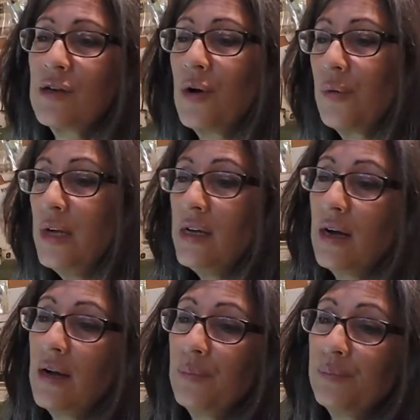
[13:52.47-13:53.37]
So
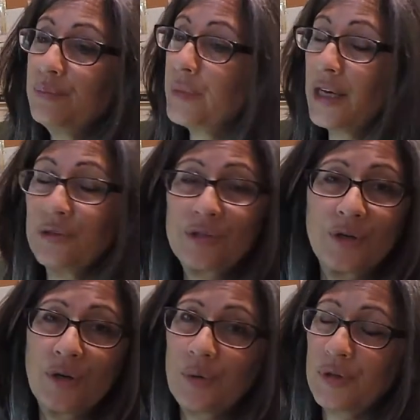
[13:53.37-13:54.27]
I used
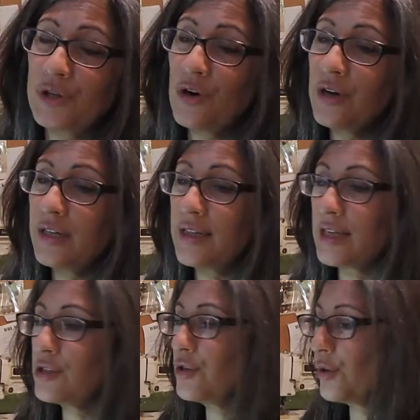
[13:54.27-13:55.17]
to hook with yarn, and
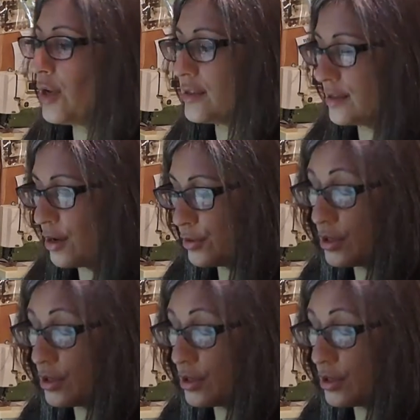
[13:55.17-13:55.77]
that's good also.